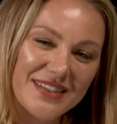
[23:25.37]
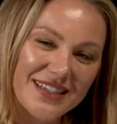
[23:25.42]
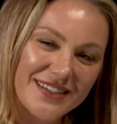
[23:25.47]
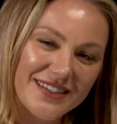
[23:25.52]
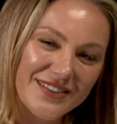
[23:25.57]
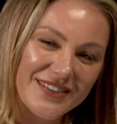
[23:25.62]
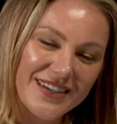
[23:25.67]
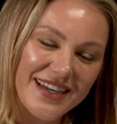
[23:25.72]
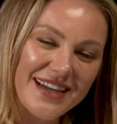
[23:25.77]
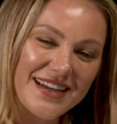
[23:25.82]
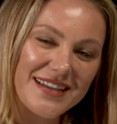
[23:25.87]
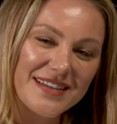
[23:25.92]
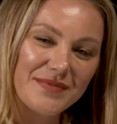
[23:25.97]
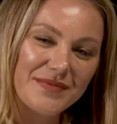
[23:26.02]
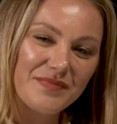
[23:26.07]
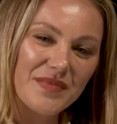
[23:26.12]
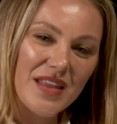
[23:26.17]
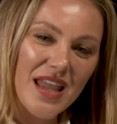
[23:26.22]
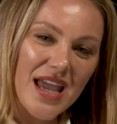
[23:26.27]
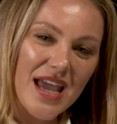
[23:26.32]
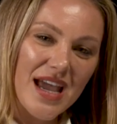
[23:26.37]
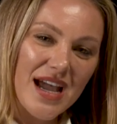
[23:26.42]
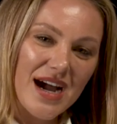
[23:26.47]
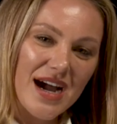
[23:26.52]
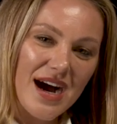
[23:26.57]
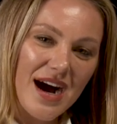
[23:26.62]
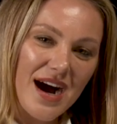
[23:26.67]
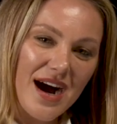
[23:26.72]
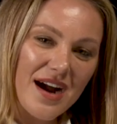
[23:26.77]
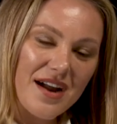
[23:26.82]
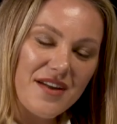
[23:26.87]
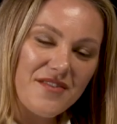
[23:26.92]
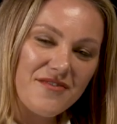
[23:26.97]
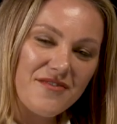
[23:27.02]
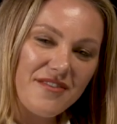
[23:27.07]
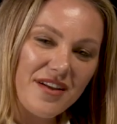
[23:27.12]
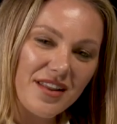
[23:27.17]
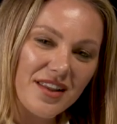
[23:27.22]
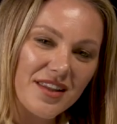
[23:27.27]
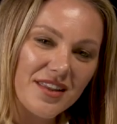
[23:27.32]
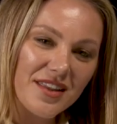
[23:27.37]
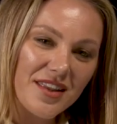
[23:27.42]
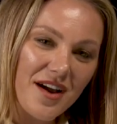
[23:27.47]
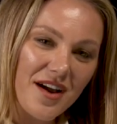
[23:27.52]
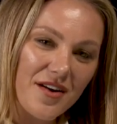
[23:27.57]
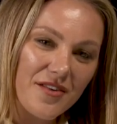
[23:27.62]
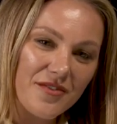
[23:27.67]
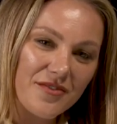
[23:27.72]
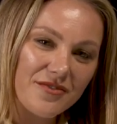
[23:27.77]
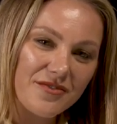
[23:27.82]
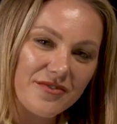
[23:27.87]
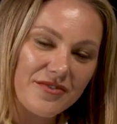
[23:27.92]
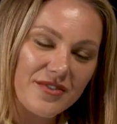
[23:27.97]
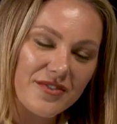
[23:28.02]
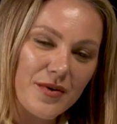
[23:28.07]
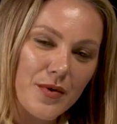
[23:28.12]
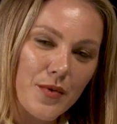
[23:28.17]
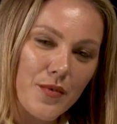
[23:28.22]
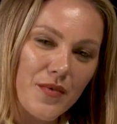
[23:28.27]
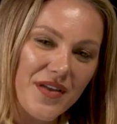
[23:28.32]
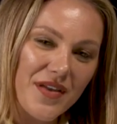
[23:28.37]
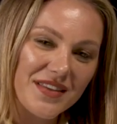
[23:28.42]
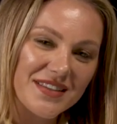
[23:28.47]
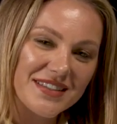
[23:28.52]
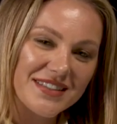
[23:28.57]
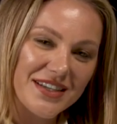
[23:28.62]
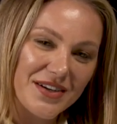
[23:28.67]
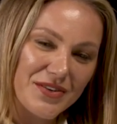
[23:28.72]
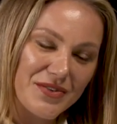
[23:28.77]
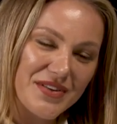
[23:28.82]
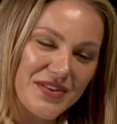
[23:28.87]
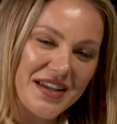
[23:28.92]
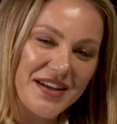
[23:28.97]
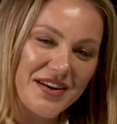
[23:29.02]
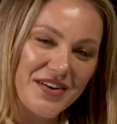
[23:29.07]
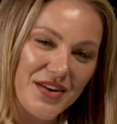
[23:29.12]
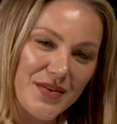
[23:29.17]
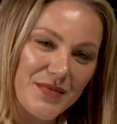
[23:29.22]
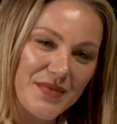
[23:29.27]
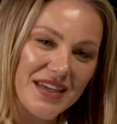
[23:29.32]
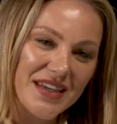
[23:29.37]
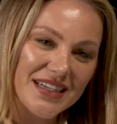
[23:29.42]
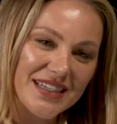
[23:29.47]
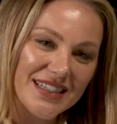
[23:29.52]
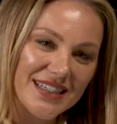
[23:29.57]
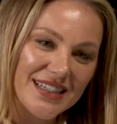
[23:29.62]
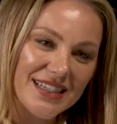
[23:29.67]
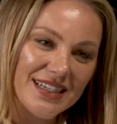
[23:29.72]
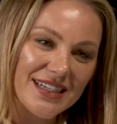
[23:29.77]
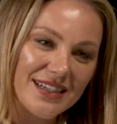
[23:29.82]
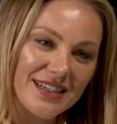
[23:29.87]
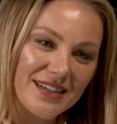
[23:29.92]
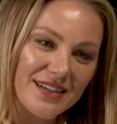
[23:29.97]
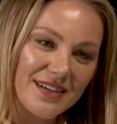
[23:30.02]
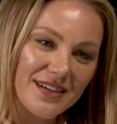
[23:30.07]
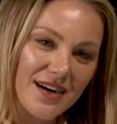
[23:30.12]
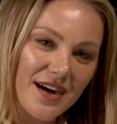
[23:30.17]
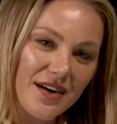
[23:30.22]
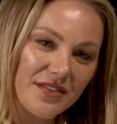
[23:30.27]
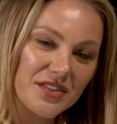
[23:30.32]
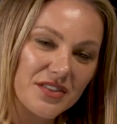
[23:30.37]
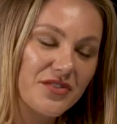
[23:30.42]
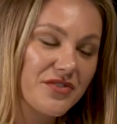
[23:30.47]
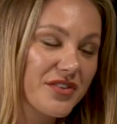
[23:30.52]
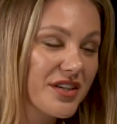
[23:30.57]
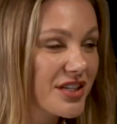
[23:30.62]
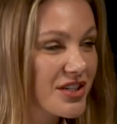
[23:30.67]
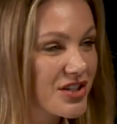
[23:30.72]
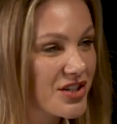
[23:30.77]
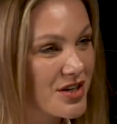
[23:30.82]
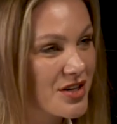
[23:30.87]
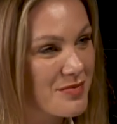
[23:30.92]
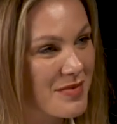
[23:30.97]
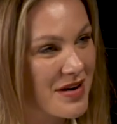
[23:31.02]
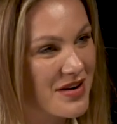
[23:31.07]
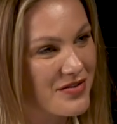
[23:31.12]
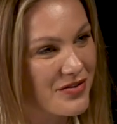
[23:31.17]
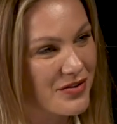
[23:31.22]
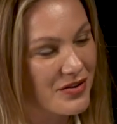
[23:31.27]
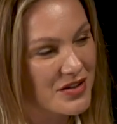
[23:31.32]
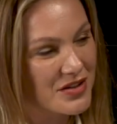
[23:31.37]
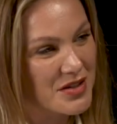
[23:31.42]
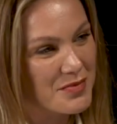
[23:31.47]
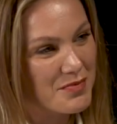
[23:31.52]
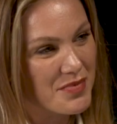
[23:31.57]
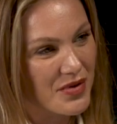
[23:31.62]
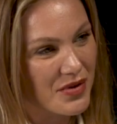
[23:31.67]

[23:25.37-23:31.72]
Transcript: Okay, I fell in love with Saudi Arabia after finishing my first